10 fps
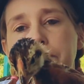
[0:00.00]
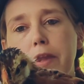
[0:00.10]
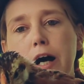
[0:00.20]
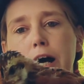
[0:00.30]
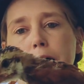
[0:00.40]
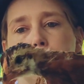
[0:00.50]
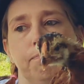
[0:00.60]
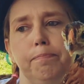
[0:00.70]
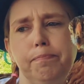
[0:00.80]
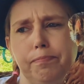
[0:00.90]
down.
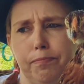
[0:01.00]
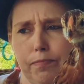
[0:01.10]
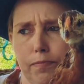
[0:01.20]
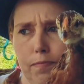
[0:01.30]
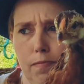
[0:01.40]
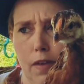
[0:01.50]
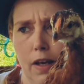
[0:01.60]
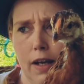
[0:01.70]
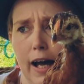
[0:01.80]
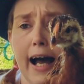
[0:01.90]

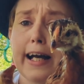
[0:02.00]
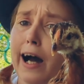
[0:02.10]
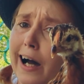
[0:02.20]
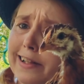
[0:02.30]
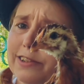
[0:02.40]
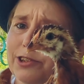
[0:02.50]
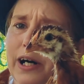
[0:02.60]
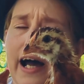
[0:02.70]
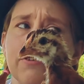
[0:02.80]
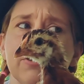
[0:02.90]
I kind of try.
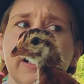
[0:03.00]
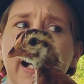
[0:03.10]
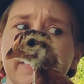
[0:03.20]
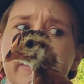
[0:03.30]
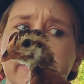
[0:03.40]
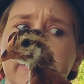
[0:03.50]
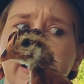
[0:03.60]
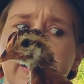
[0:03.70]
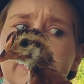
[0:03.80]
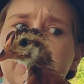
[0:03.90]
Actually, I did
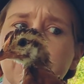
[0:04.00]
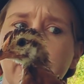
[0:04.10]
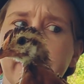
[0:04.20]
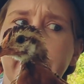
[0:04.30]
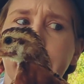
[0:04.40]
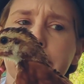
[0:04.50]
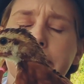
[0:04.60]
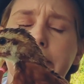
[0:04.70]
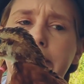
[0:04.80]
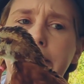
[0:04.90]
kind of try that.
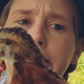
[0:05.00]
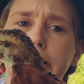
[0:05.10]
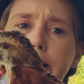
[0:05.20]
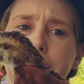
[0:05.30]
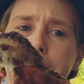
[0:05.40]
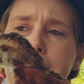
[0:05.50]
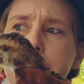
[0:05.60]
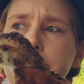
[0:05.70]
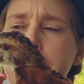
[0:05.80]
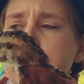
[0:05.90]
They
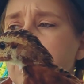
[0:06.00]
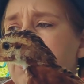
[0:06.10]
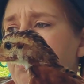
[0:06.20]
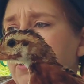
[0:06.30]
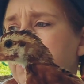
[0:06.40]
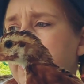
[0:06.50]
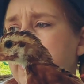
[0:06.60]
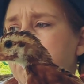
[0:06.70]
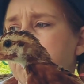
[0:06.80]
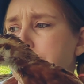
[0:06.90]
had
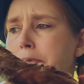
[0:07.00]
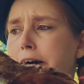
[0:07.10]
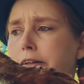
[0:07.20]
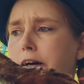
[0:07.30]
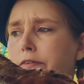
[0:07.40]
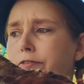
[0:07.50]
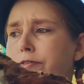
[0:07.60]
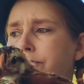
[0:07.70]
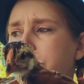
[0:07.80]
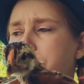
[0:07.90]
met a
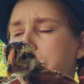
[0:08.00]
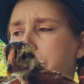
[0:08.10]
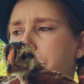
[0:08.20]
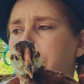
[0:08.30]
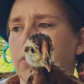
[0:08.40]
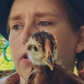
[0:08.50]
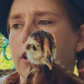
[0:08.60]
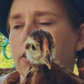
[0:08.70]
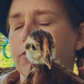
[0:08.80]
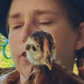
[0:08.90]
few people
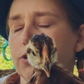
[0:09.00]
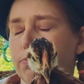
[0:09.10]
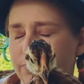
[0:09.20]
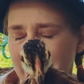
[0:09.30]
or a few